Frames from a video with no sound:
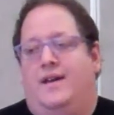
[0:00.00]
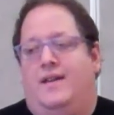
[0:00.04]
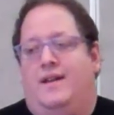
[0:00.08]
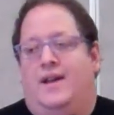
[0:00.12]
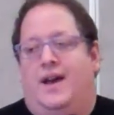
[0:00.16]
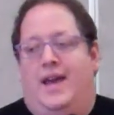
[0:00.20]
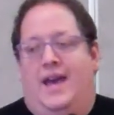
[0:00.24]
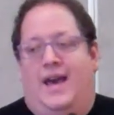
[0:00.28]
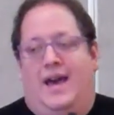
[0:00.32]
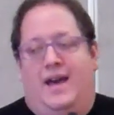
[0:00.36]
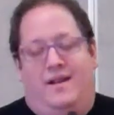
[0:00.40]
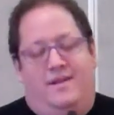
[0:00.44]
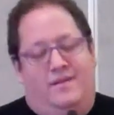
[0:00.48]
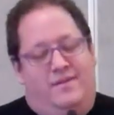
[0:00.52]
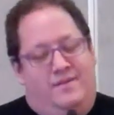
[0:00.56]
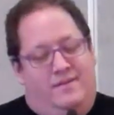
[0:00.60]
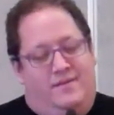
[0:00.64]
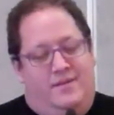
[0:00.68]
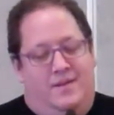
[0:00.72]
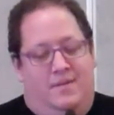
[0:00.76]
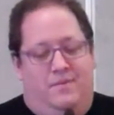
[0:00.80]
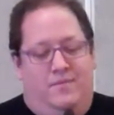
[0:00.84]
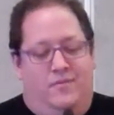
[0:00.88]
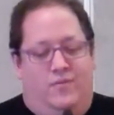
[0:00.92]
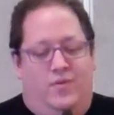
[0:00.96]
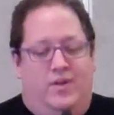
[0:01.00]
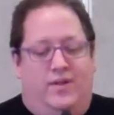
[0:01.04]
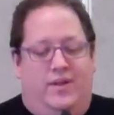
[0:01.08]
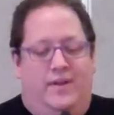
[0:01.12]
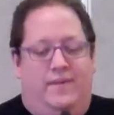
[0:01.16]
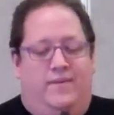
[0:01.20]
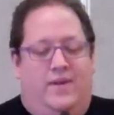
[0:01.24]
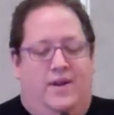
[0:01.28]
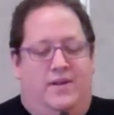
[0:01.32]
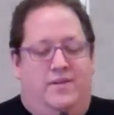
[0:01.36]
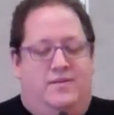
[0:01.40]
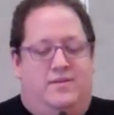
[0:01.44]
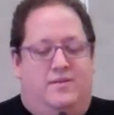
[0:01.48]
And I had some really
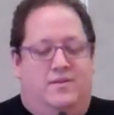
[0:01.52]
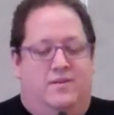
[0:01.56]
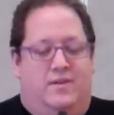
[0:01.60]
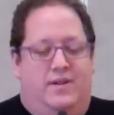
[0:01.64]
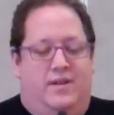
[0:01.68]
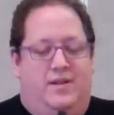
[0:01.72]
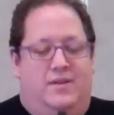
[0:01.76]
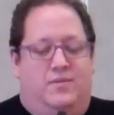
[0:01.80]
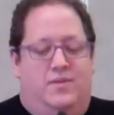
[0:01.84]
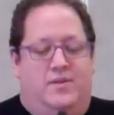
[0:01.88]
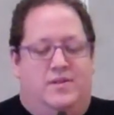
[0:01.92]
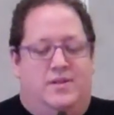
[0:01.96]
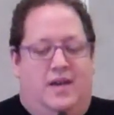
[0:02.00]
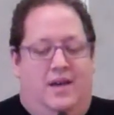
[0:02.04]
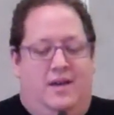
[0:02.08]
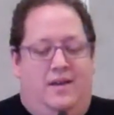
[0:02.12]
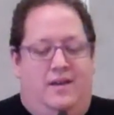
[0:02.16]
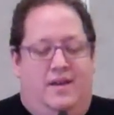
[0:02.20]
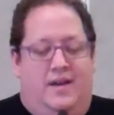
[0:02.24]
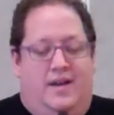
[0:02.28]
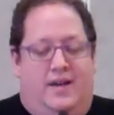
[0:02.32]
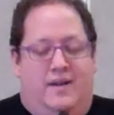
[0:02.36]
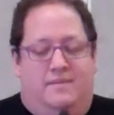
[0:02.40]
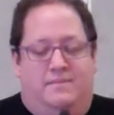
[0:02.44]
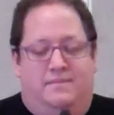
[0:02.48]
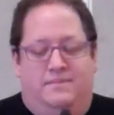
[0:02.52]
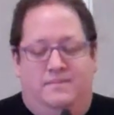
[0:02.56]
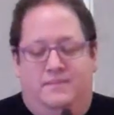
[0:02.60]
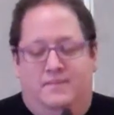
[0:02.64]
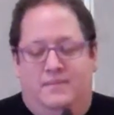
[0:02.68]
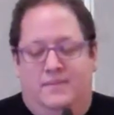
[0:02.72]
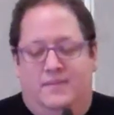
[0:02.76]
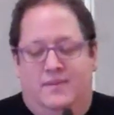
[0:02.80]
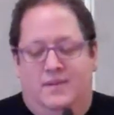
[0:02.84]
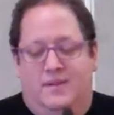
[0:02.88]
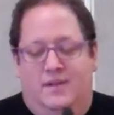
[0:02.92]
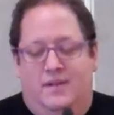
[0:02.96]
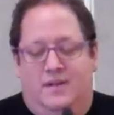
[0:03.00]
fun stories, which
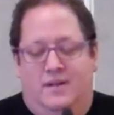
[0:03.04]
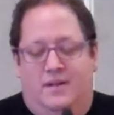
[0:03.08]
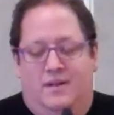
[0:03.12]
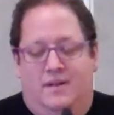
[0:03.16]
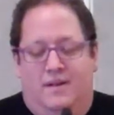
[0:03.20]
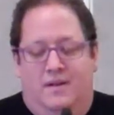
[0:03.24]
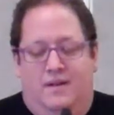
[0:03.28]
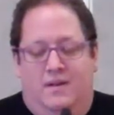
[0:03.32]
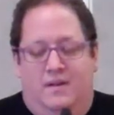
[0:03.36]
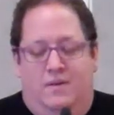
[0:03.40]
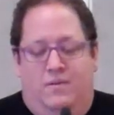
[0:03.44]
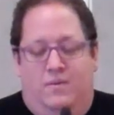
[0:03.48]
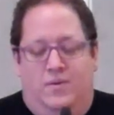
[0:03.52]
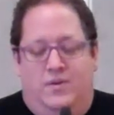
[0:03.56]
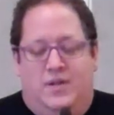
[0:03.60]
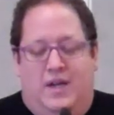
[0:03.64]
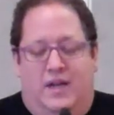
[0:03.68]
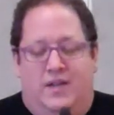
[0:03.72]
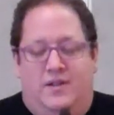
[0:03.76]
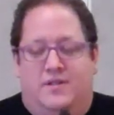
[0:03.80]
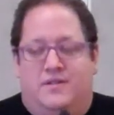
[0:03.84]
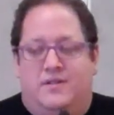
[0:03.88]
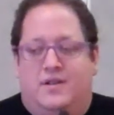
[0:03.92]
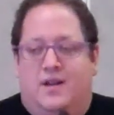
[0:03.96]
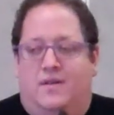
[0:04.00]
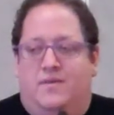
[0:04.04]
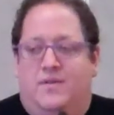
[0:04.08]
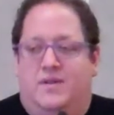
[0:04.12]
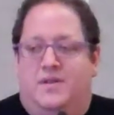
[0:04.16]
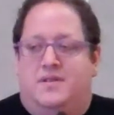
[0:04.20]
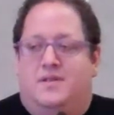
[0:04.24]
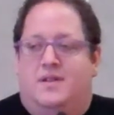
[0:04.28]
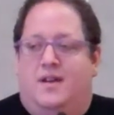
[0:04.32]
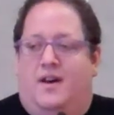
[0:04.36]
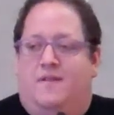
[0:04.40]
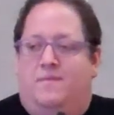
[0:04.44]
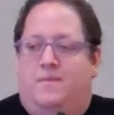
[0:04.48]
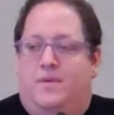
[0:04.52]
I discovered
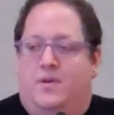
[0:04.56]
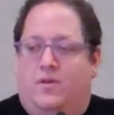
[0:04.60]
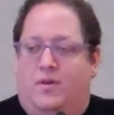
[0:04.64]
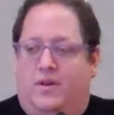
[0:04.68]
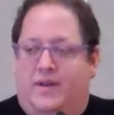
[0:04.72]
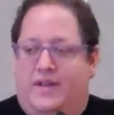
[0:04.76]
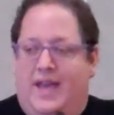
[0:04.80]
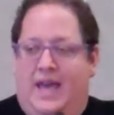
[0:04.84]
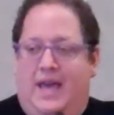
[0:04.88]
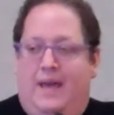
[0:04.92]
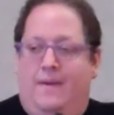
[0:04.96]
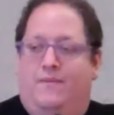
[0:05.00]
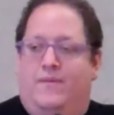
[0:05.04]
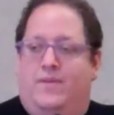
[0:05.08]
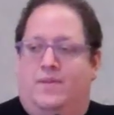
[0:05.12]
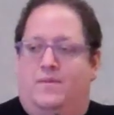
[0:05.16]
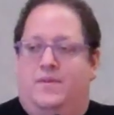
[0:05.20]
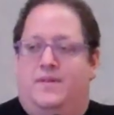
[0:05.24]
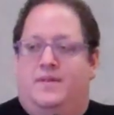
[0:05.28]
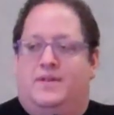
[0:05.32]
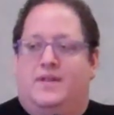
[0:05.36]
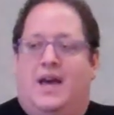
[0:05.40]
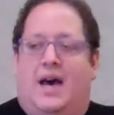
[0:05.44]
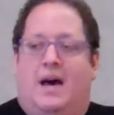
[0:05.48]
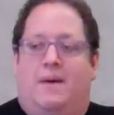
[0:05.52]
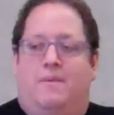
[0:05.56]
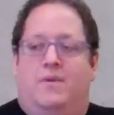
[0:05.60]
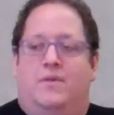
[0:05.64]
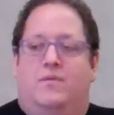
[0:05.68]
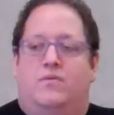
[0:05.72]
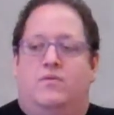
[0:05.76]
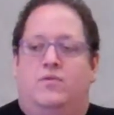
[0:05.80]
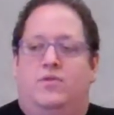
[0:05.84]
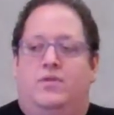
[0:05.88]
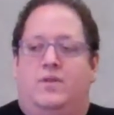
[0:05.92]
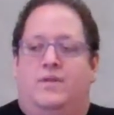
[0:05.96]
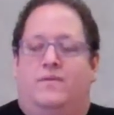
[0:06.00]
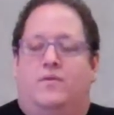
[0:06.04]
stuff, but it all came from this
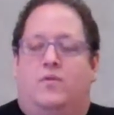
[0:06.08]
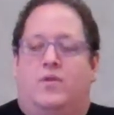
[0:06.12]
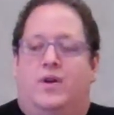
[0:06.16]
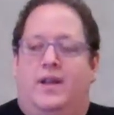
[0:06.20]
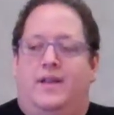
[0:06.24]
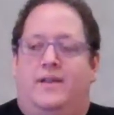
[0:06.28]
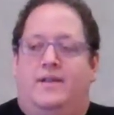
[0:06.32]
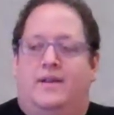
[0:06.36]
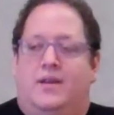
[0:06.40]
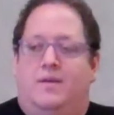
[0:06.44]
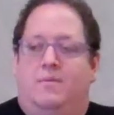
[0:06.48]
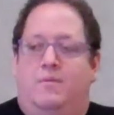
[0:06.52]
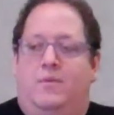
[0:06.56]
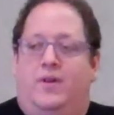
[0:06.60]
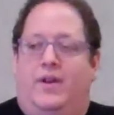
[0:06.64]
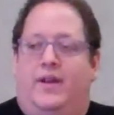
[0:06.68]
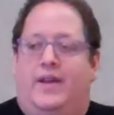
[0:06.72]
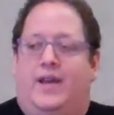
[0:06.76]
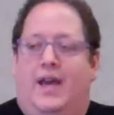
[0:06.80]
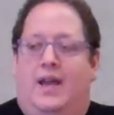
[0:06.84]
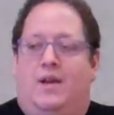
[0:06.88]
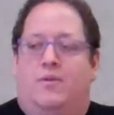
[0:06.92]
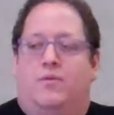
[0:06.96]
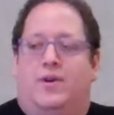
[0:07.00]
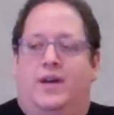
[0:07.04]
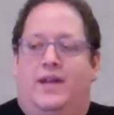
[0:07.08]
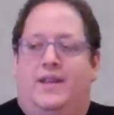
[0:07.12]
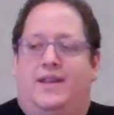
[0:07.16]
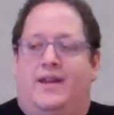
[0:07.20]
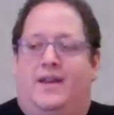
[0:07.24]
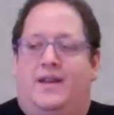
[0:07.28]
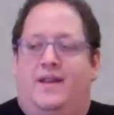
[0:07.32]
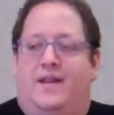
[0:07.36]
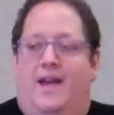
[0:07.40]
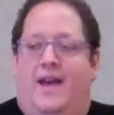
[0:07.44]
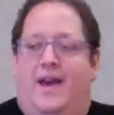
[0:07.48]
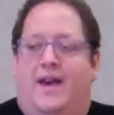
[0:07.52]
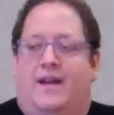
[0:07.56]
common root of wanting to communicate and wanting to
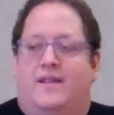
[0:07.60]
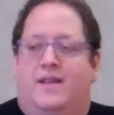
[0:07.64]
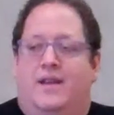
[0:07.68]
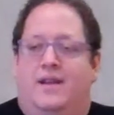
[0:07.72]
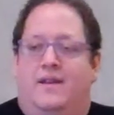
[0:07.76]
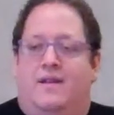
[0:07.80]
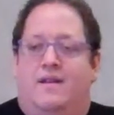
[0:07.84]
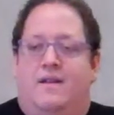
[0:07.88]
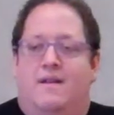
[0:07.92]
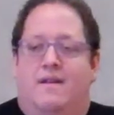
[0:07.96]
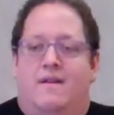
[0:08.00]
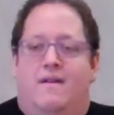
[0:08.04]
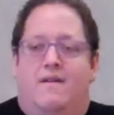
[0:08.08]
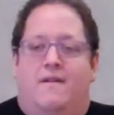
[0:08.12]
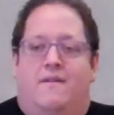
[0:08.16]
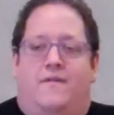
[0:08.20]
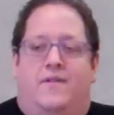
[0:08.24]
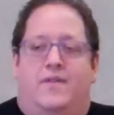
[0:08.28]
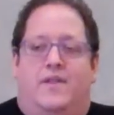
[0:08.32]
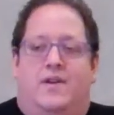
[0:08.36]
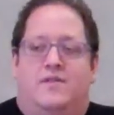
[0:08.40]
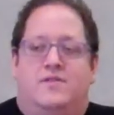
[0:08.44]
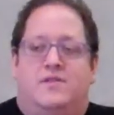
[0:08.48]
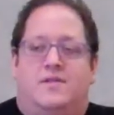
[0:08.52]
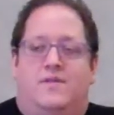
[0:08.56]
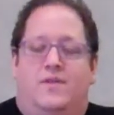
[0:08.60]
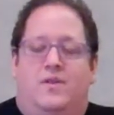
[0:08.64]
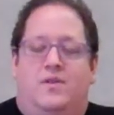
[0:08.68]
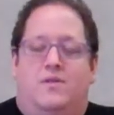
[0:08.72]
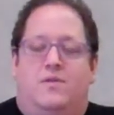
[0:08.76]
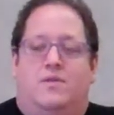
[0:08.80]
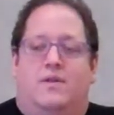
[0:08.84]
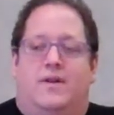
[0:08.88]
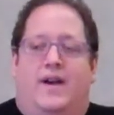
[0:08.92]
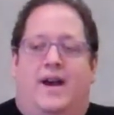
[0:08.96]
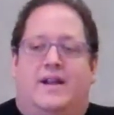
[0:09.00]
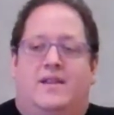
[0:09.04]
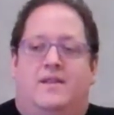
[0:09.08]
connect. And for those of you
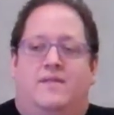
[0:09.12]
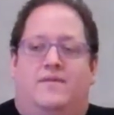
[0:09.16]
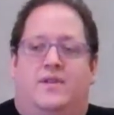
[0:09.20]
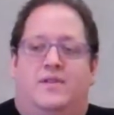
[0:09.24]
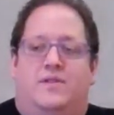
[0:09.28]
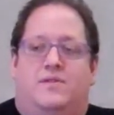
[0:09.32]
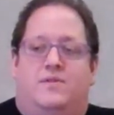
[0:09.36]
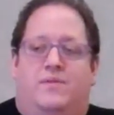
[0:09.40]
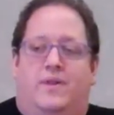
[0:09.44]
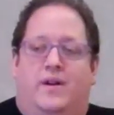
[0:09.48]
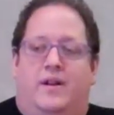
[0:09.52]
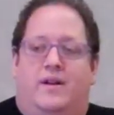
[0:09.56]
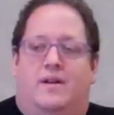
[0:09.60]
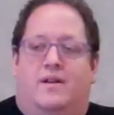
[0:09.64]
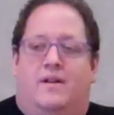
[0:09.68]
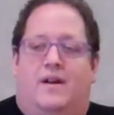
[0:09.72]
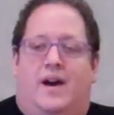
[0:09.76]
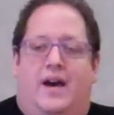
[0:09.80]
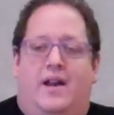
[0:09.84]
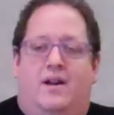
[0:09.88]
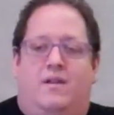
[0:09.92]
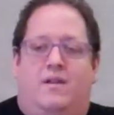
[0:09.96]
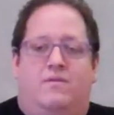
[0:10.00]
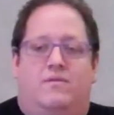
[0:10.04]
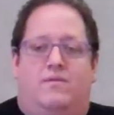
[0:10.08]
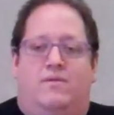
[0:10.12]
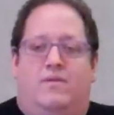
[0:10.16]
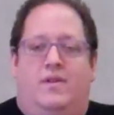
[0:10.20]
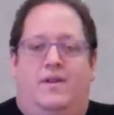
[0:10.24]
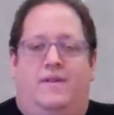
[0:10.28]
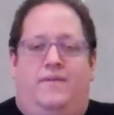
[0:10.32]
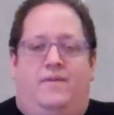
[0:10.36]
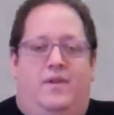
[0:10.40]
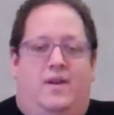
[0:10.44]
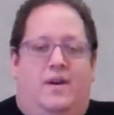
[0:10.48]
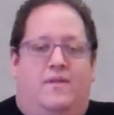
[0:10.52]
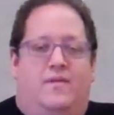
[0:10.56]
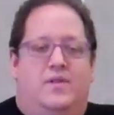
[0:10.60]
who are active on Twitter,
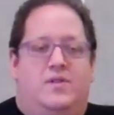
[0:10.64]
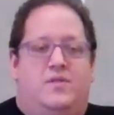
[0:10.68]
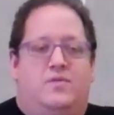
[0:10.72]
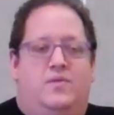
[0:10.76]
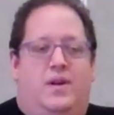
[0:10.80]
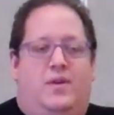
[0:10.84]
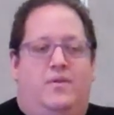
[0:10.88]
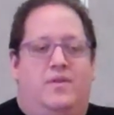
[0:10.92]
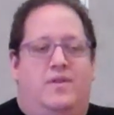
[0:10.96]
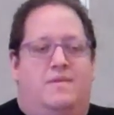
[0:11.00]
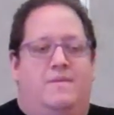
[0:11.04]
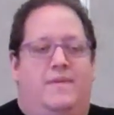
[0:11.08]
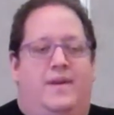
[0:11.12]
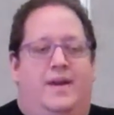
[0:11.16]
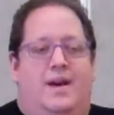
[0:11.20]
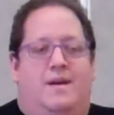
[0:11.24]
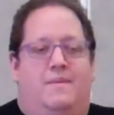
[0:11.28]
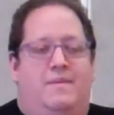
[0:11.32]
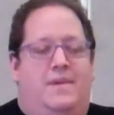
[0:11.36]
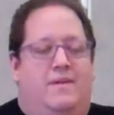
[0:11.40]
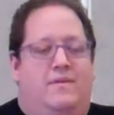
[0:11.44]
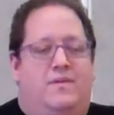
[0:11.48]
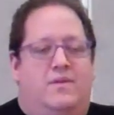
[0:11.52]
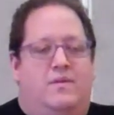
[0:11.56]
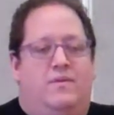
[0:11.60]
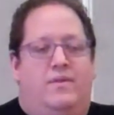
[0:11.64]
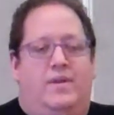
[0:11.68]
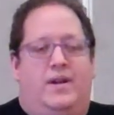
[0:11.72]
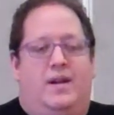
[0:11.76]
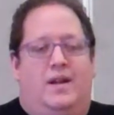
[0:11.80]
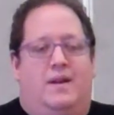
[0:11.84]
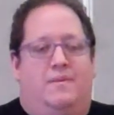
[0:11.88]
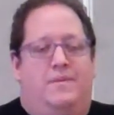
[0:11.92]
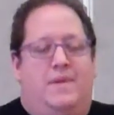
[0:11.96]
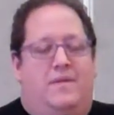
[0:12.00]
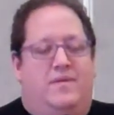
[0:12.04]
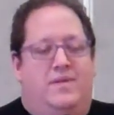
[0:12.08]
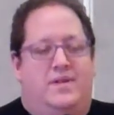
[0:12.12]
if you ever tweet with me, I'm
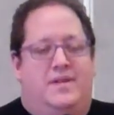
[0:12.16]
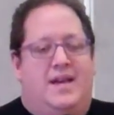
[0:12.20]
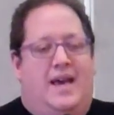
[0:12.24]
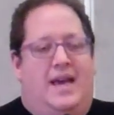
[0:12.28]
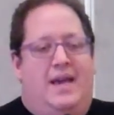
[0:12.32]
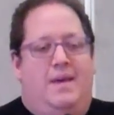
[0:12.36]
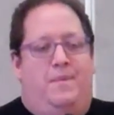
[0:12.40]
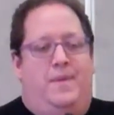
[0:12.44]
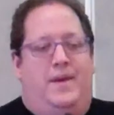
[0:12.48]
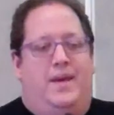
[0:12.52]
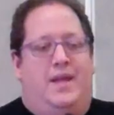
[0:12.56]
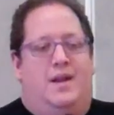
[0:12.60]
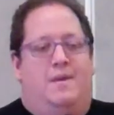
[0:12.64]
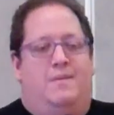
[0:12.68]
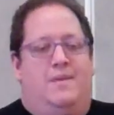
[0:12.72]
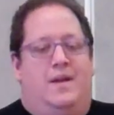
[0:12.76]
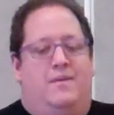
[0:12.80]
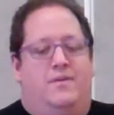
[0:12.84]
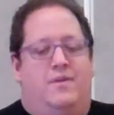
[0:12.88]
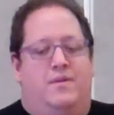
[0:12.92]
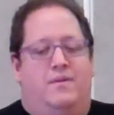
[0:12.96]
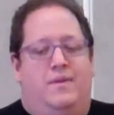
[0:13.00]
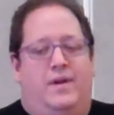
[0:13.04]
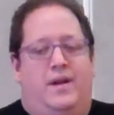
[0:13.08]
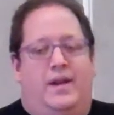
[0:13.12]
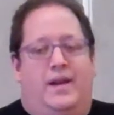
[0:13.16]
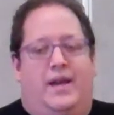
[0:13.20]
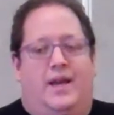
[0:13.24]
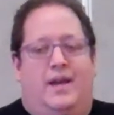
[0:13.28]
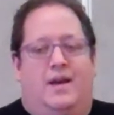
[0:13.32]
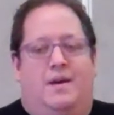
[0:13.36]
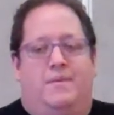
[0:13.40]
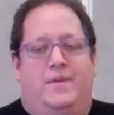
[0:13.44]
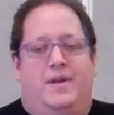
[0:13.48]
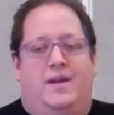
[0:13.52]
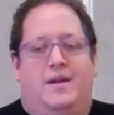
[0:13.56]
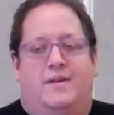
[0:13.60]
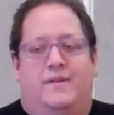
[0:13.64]
never typing and I'm never reading.
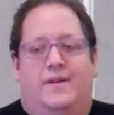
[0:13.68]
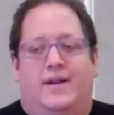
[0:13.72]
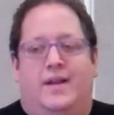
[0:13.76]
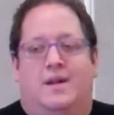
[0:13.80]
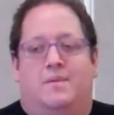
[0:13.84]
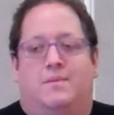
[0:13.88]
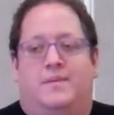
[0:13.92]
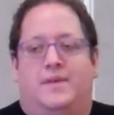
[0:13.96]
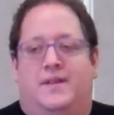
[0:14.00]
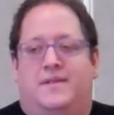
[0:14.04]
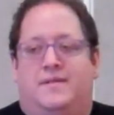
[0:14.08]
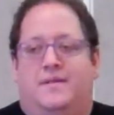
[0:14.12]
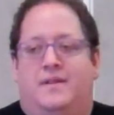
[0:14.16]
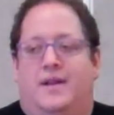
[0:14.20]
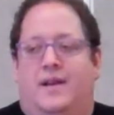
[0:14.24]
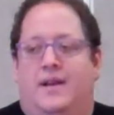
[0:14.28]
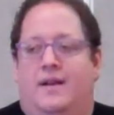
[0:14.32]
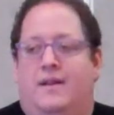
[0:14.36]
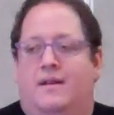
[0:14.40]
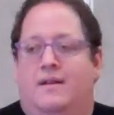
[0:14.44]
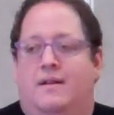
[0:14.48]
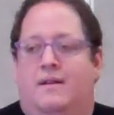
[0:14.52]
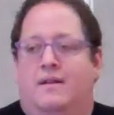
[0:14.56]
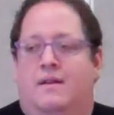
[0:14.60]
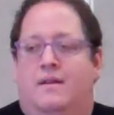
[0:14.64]
I'm hearing and I'm listening.